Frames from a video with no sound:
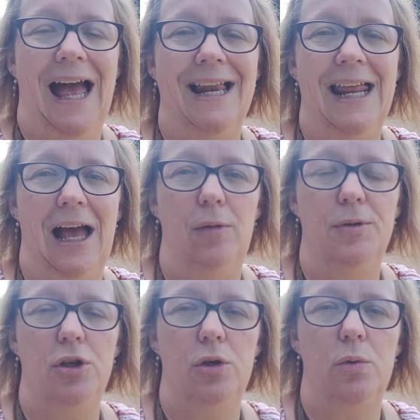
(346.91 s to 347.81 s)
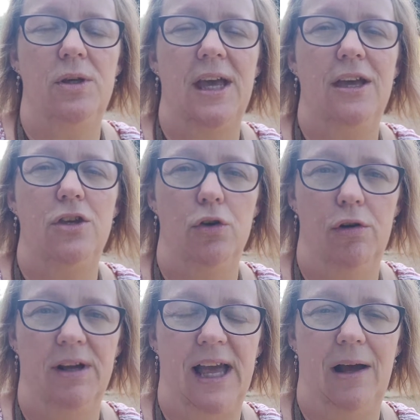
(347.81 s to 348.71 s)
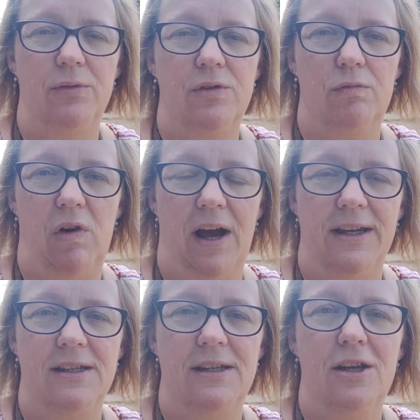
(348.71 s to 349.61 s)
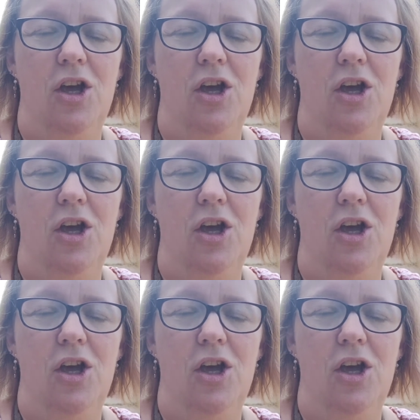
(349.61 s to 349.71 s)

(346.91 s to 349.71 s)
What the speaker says: and help you get your accounts right.